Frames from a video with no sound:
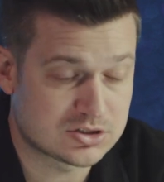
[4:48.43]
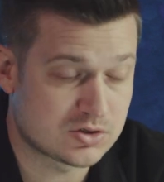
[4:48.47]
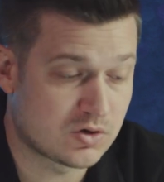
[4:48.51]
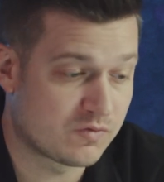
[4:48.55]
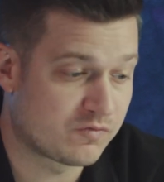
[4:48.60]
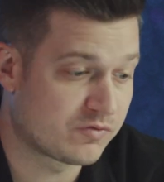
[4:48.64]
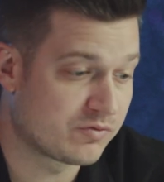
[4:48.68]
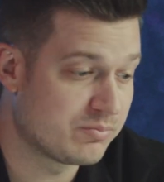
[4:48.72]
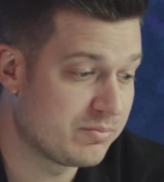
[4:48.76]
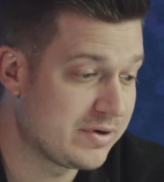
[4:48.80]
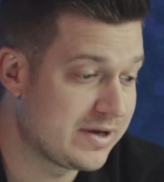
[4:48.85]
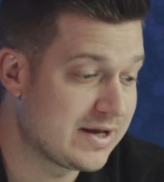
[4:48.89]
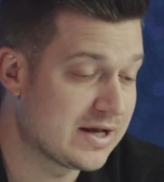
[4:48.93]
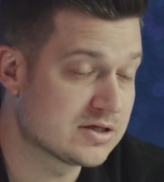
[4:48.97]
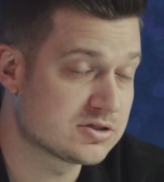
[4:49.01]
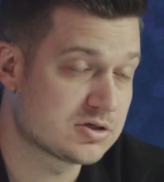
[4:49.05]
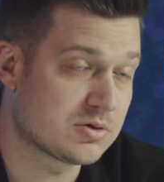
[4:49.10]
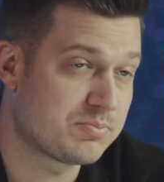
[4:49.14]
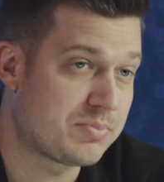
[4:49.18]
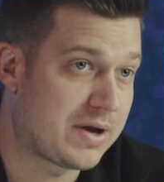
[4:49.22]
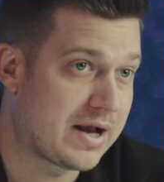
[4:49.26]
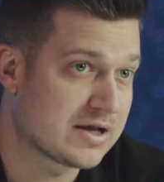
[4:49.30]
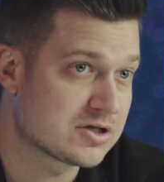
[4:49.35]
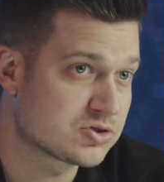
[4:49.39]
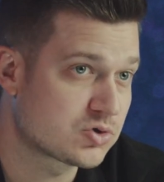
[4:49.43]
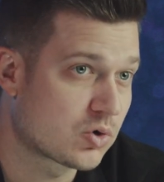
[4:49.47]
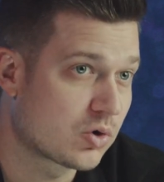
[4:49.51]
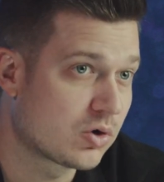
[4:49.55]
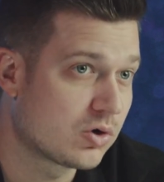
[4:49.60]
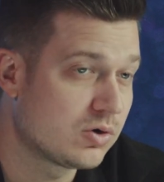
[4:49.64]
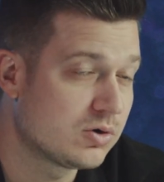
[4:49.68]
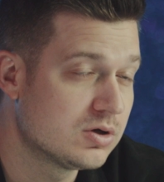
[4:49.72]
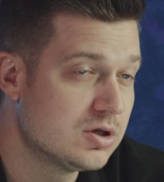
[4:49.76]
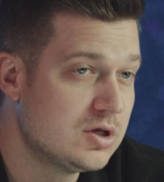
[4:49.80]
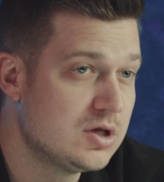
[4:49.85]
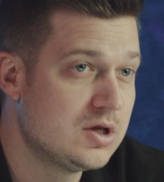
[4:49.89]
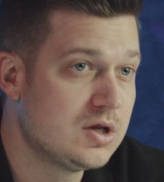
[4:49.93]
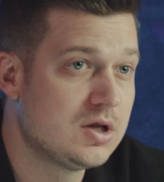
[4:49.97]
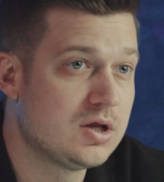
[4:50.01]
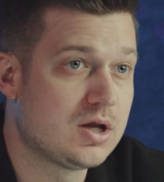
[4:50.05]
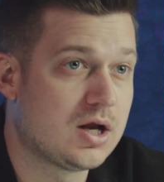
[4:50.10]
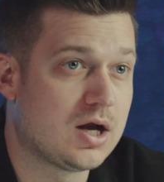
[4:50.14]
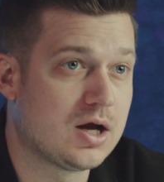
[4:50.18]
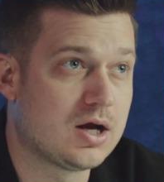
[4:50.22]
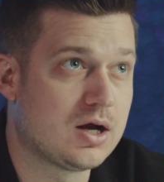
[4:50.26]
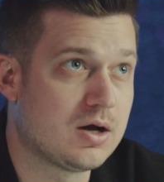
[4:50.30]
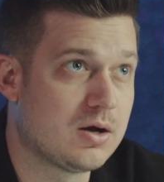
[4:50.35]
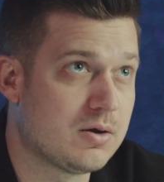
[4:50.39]
So for me as a pastoral
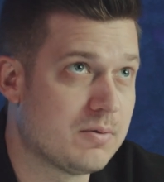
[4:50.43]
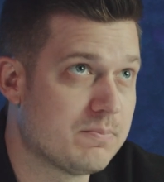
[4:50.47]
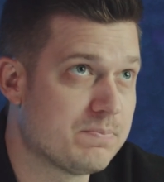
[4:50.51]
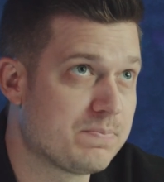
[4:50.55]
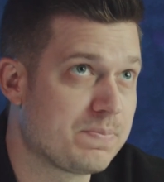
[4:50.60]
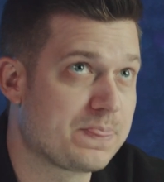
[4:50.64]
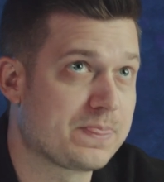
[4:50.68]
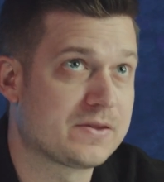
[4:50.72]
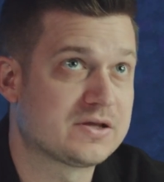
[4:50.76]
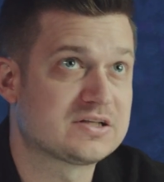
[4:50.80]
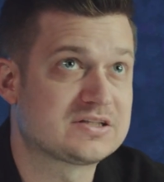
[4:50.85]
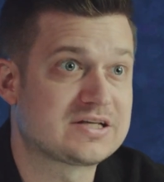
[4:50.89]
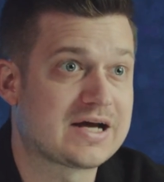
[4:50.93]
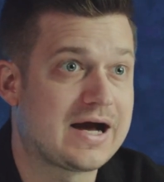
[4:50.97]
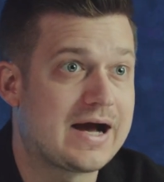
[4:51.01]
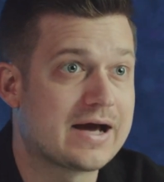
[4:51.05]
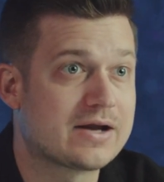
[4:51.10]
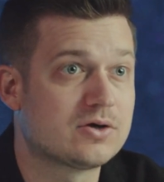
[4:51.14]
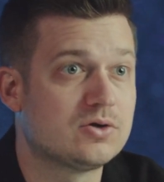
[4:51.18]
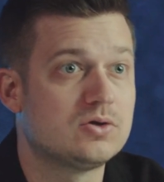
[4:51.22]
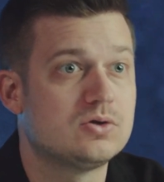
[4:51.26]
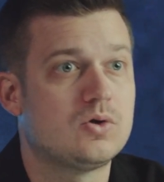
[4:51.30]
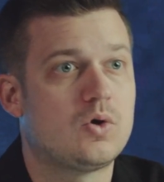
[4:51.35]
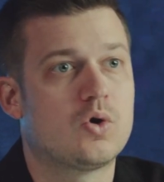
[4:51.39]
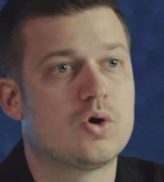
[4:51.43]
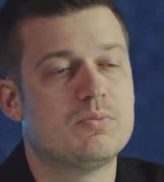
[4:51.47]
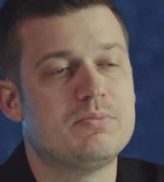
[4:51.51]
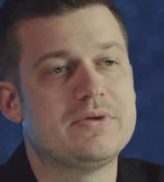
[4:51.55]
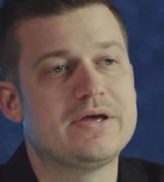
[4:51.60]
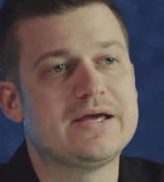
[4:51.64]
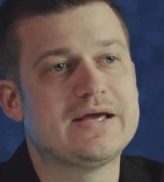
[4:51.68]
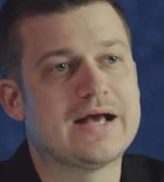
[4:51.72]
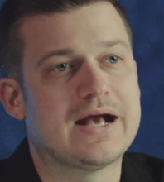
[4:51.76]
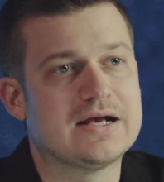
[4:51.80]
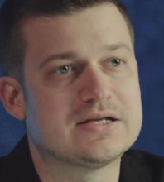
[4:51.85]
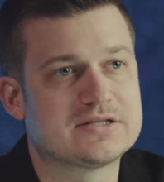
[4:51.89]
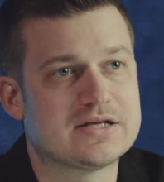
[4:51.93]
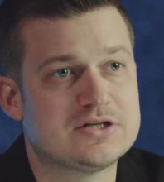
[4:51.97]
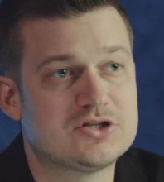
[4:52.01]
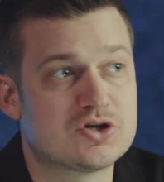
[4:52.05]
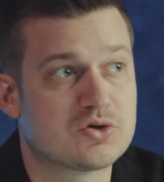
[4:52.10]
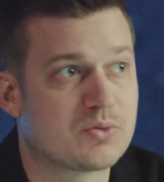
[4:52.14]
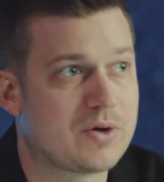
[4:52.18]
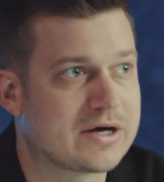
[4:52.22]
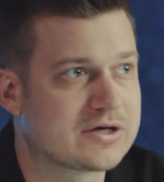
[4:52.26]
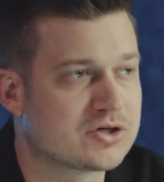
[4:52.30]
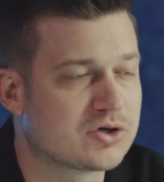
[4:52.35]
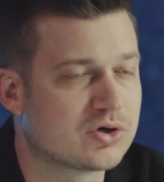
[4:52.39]
um, title or me as a
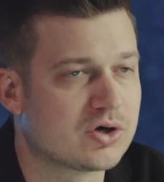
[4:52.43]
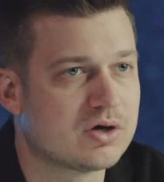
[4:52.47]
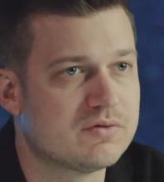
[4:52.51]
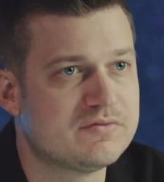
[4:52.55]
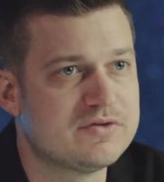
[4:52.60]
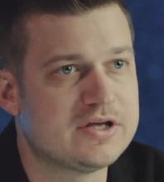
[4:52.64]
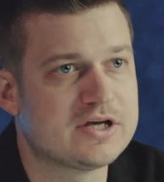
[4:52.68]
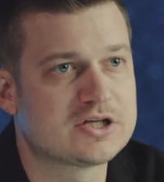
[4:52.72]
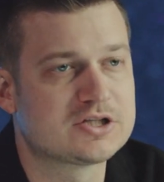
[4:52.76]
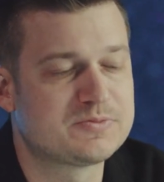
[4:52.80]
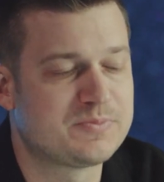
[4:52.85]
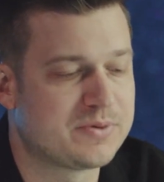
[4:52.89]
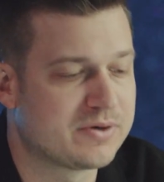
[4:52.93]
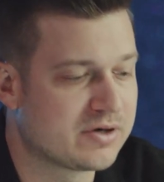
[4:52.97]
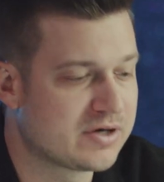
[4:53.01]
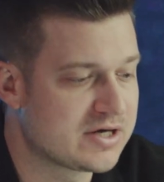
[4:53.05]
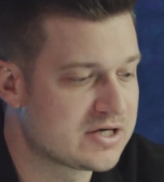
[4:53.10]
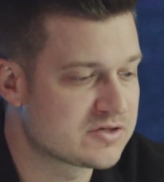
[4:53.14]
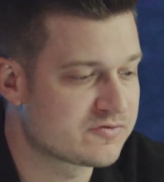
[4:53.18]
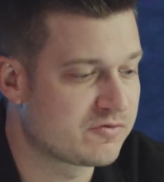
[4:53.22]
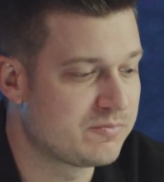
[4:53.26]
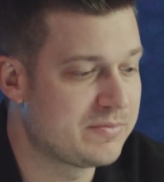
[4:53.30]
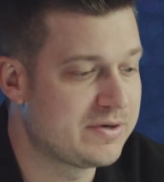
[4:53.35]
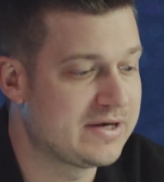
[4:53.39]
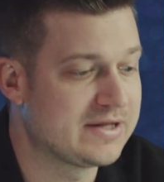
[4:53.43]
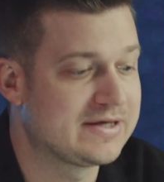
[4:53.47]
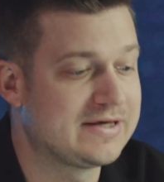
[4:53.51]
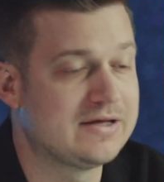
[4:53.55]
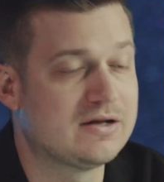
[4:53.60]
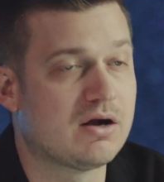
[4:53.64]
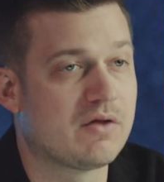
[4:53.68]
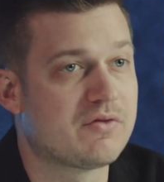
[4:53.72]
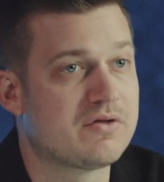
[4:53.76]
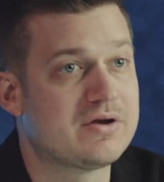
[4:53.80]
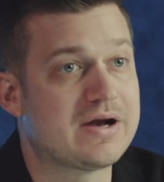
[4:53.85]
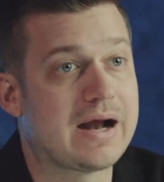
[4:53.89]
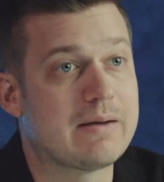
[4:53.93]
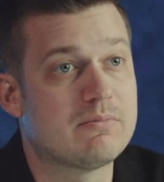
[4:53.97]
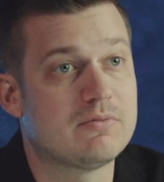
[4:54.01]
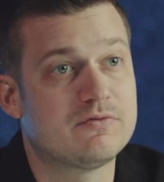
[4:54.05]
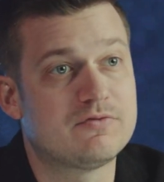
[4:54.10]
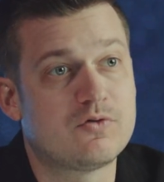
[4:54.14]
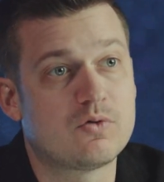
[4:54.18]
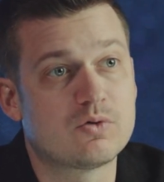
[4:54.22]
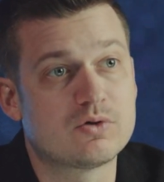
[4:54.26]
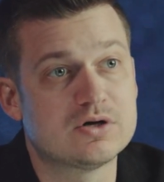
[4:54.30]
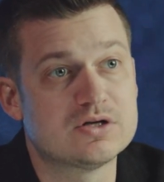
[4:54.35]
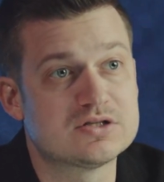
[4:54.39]
director of the experience, for me to get on the night
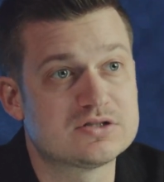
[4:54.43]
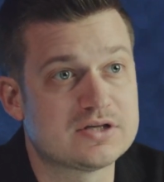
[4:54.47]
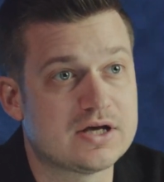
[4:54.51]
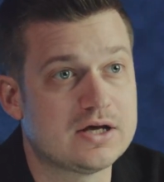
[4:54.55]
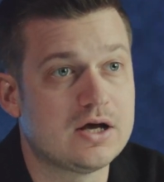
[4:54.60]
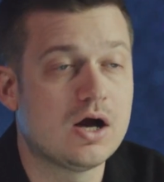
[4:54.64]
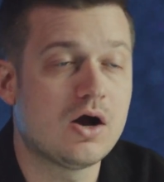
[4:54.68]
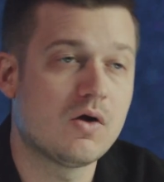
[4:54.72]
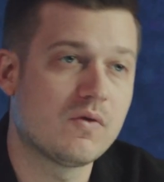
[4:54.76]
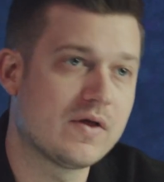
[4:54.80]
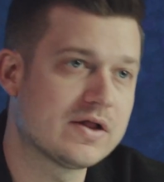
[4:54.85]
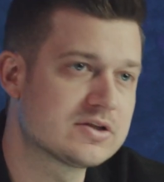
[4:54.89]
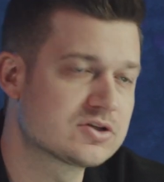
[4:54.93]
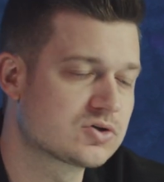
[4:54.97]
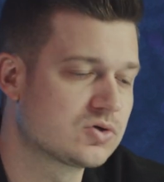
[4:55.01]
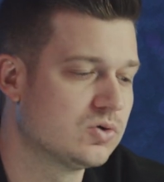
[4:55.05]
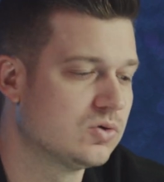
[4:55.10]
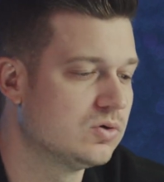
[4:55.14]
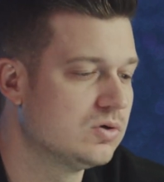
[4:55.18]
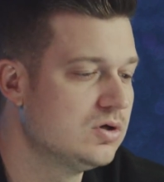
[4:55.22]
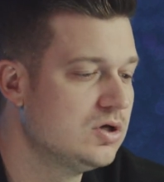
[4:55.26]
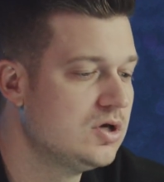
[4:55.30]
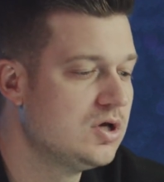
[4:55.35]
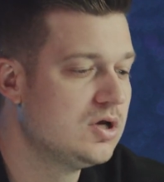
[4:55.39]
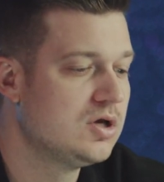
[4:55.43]
before and say, oh, that's cool,